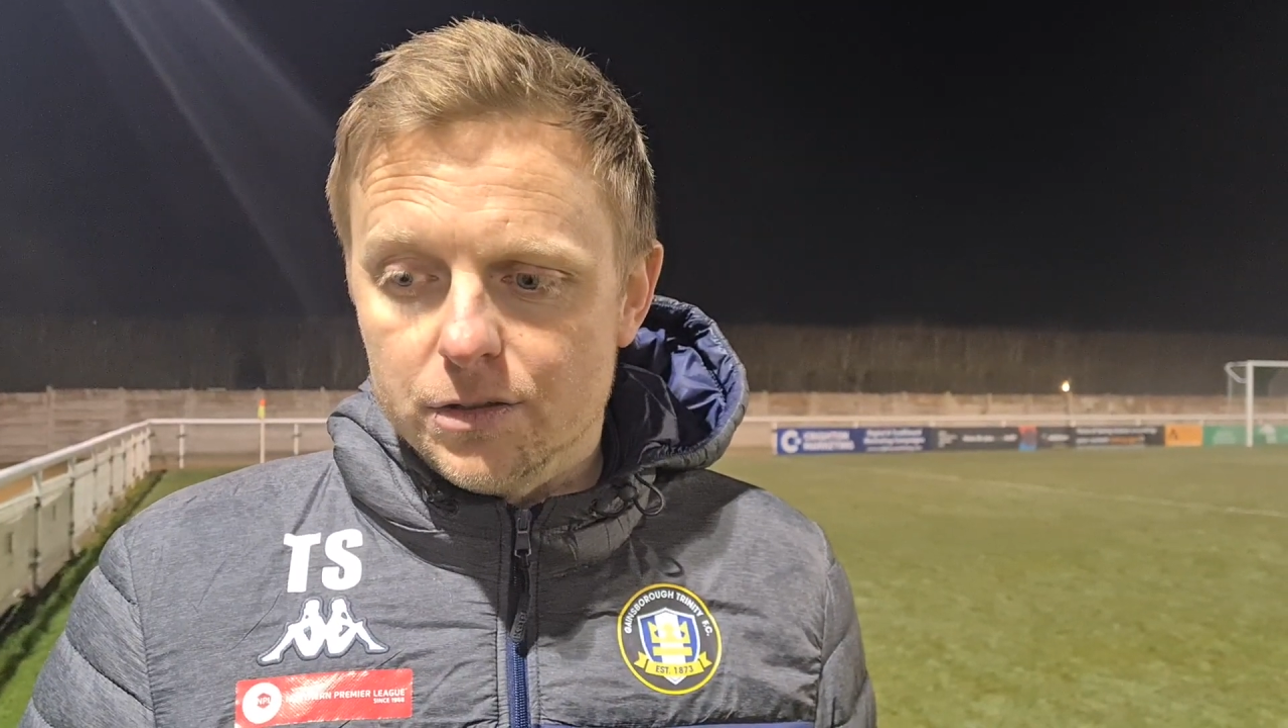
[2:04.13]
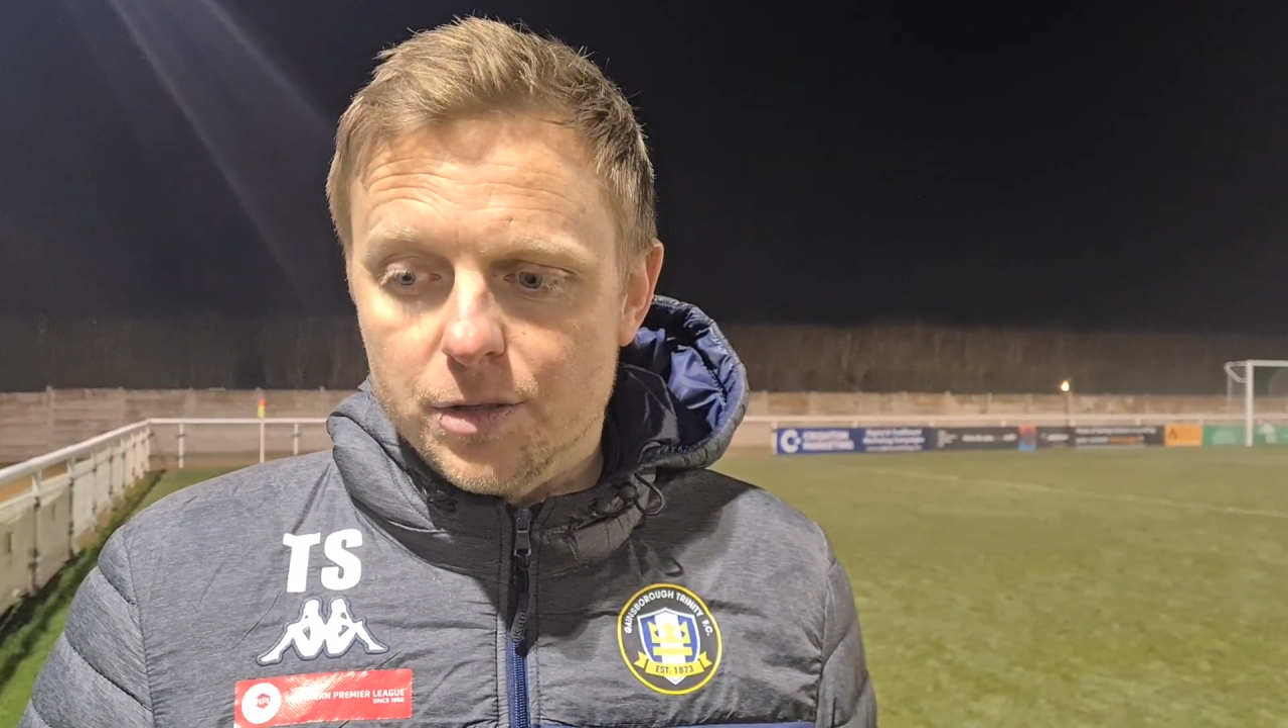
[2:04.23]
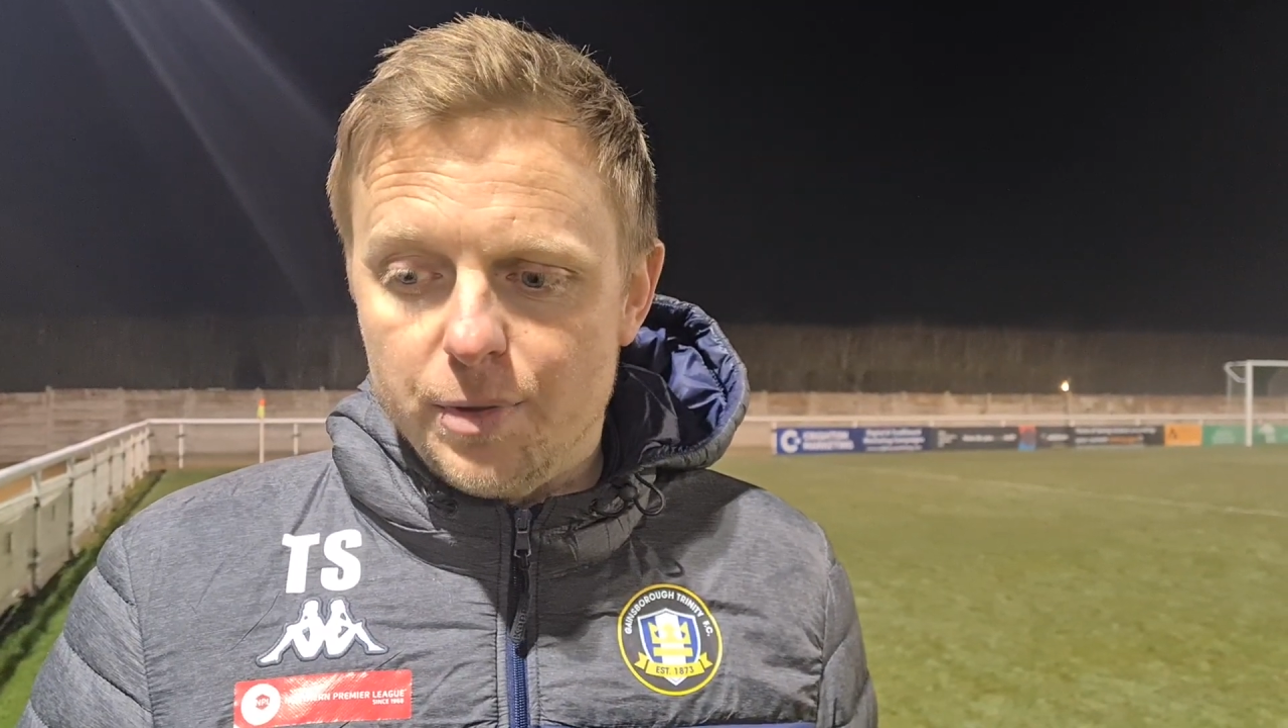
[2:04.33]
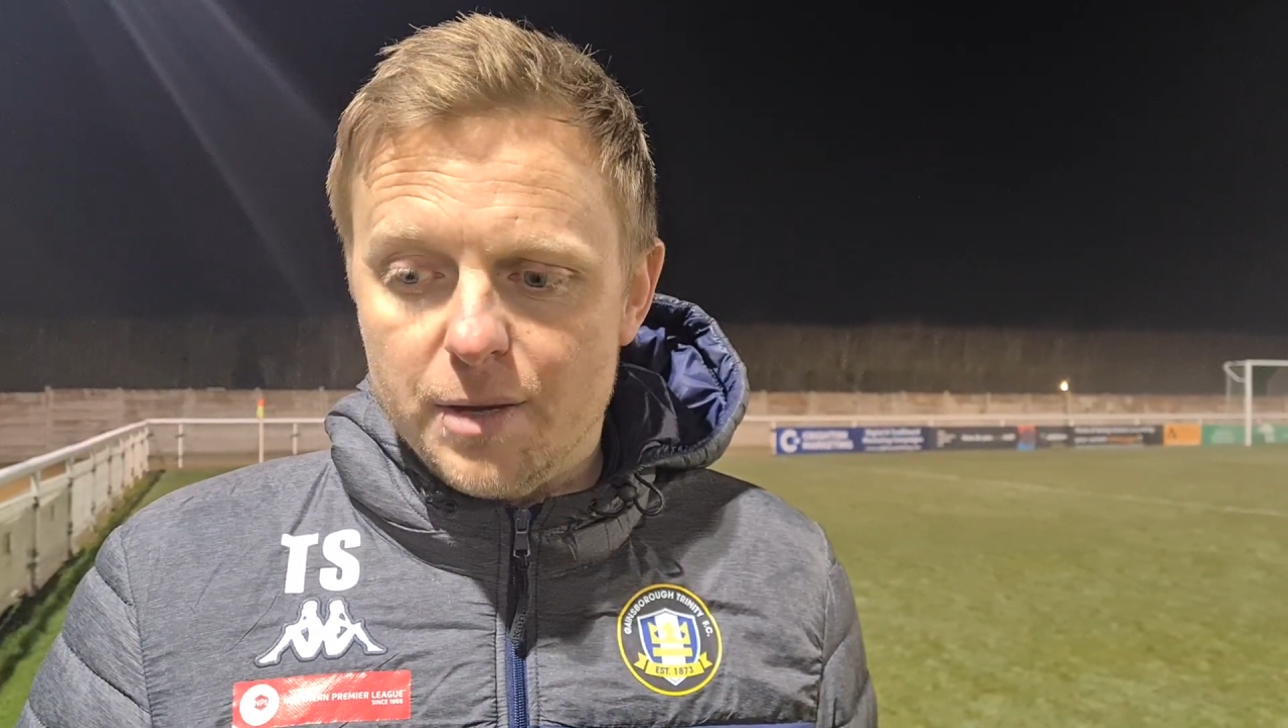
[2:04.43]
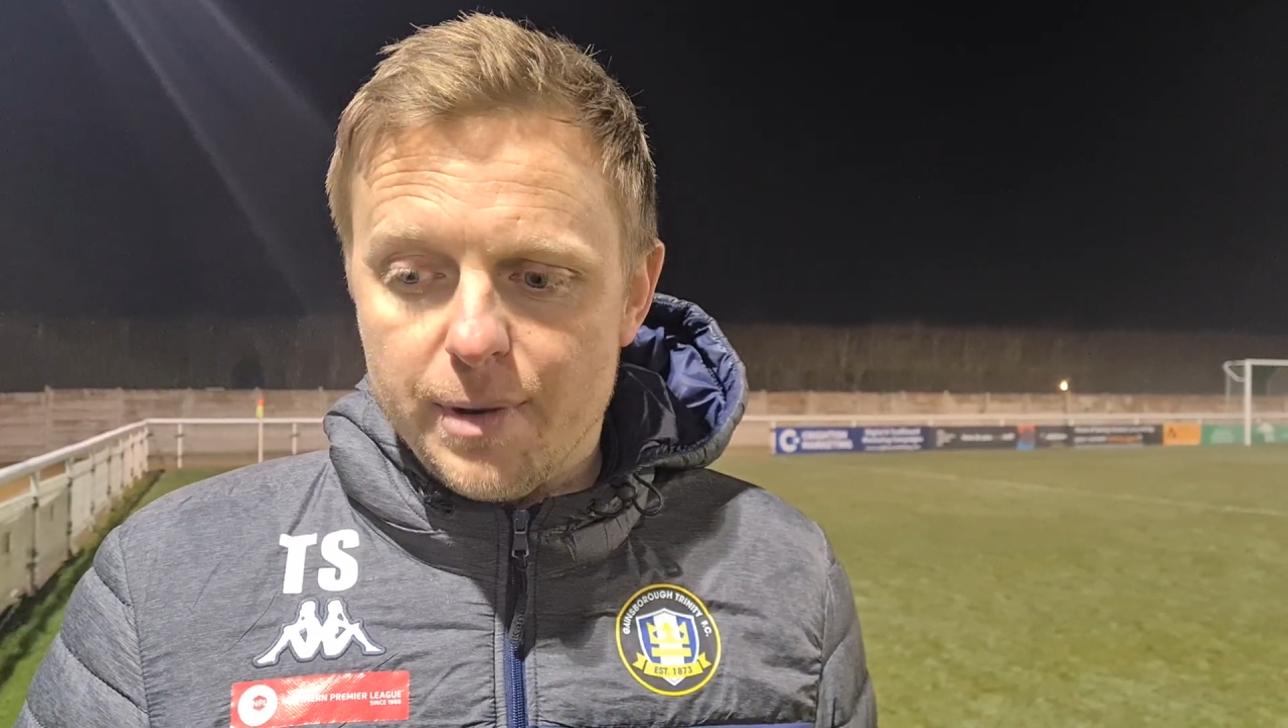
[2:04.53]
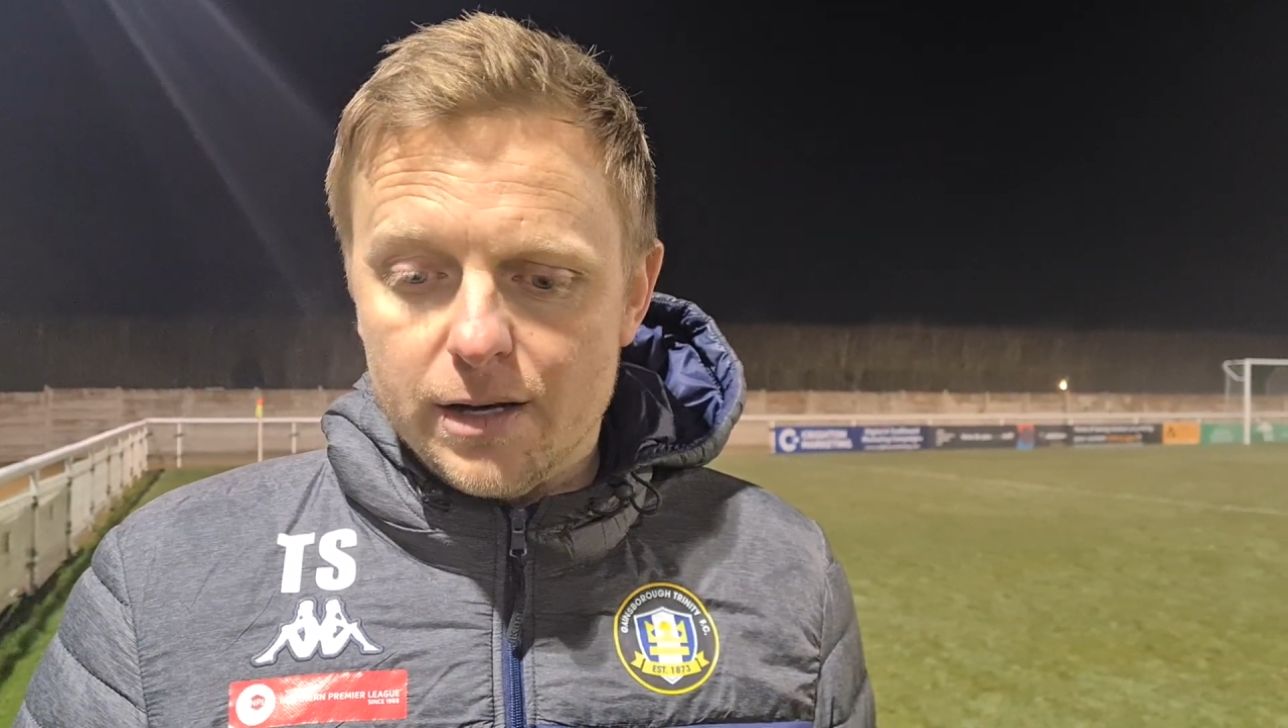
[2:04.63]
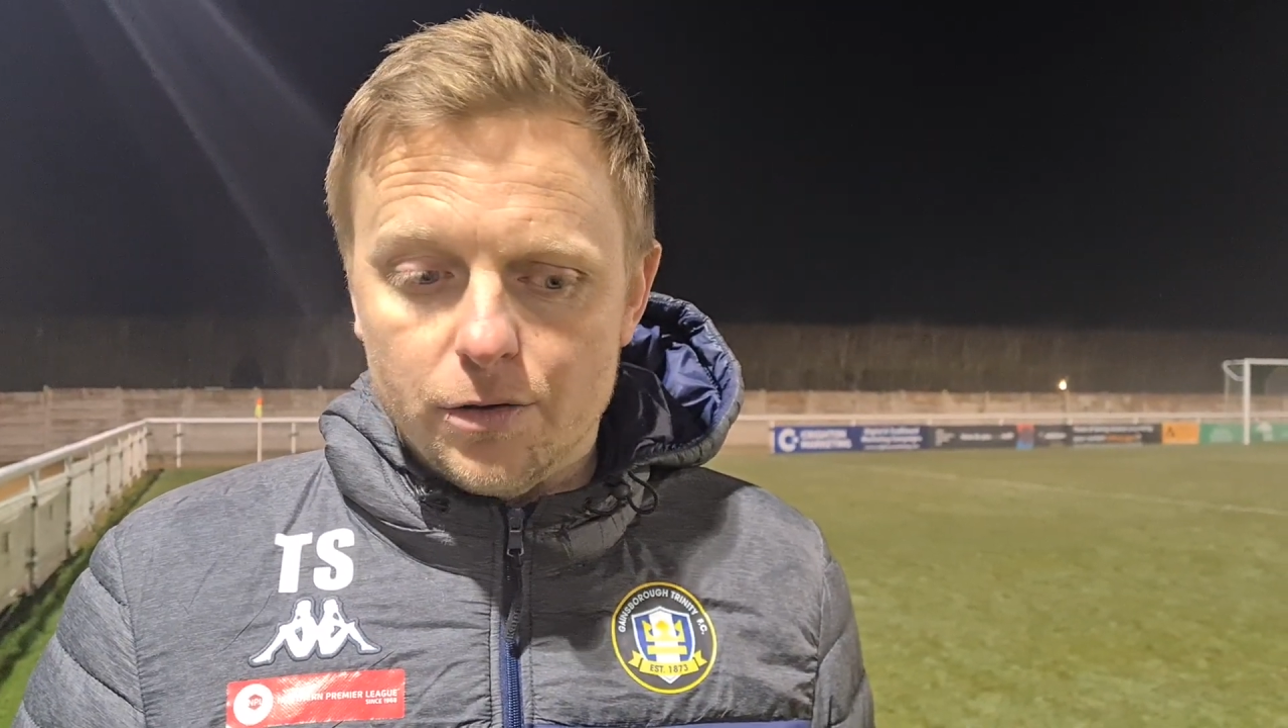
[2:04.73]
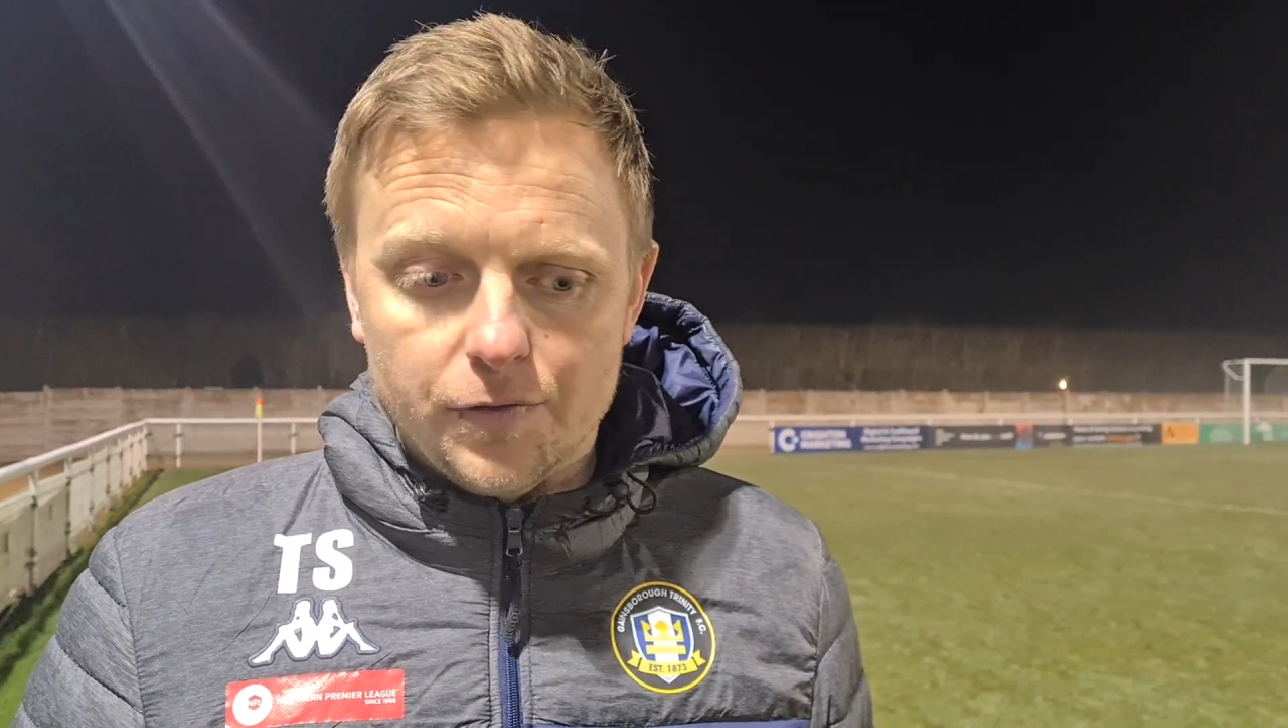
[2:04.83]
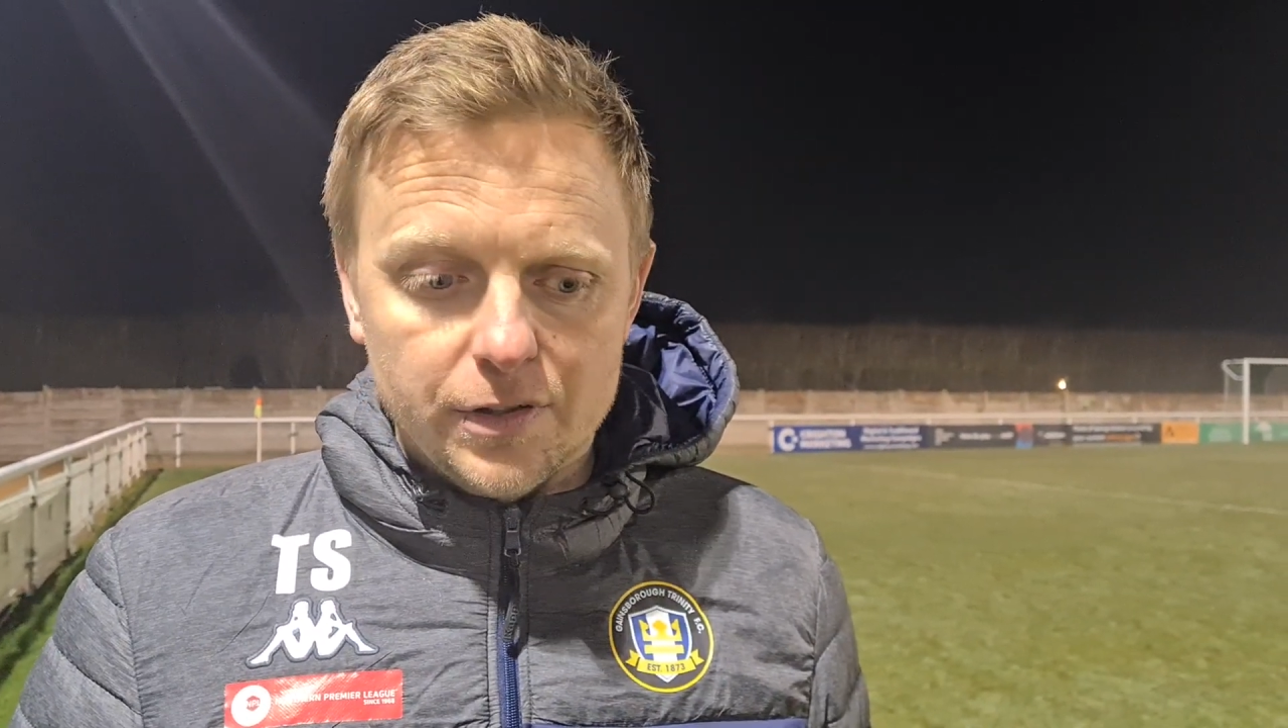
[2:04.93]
just a bit of bad luck